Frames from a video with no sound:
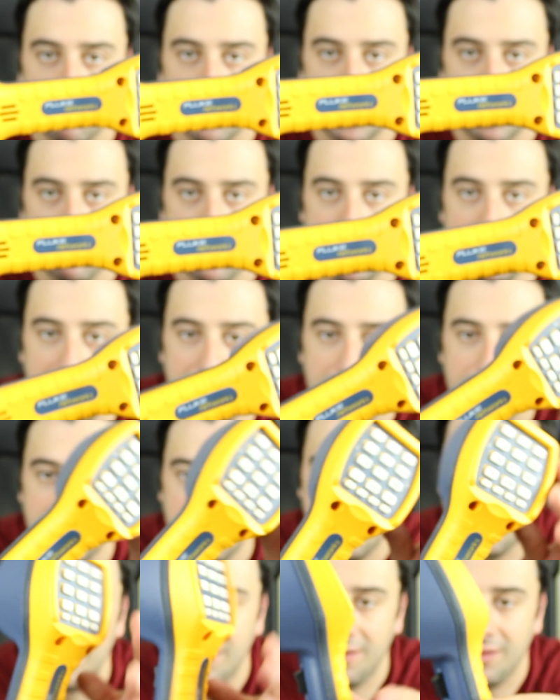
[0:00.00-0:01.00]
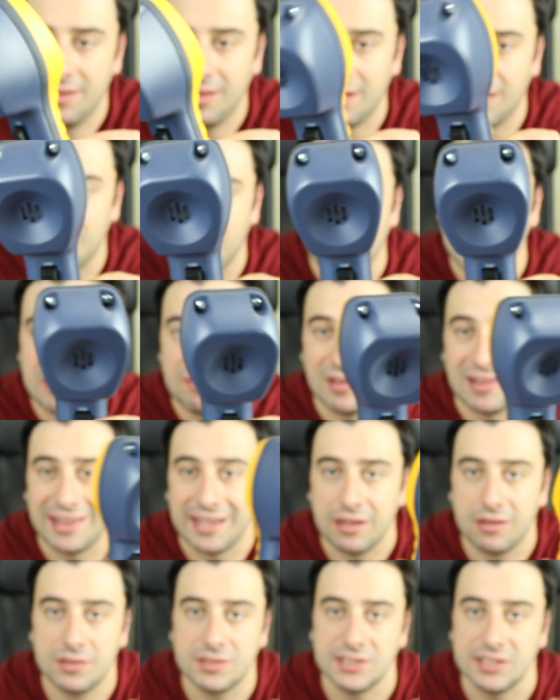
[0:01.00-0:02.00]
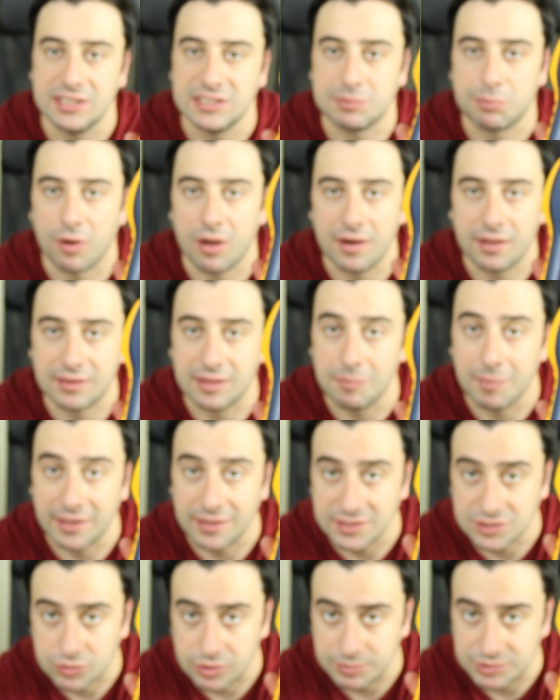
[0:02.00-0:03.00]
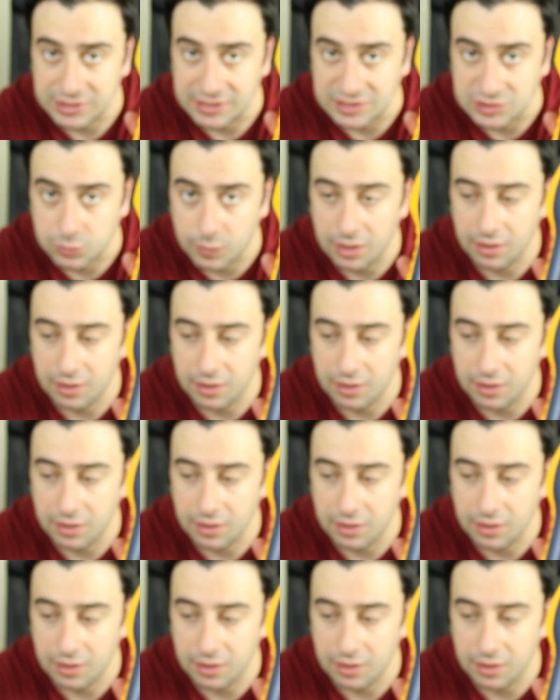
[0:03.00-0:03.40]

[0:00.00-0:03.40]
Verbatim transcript: recommend it, and I'm gonna leave a link to this product in my description as